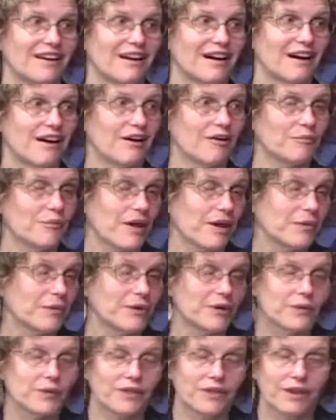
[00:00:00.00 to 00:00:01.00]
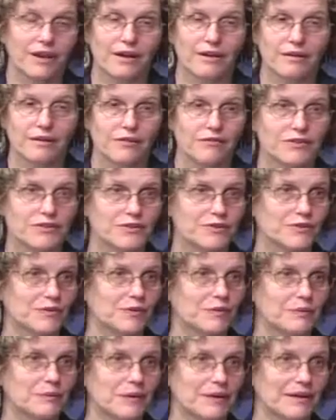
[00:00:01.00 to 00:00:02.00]
I work with caregivers who
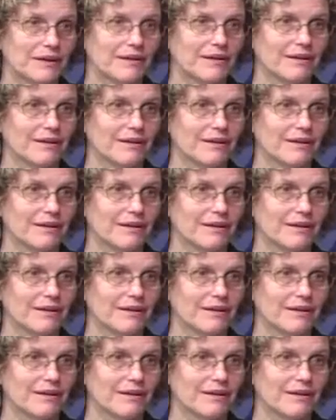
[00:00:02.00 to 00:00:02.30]
have been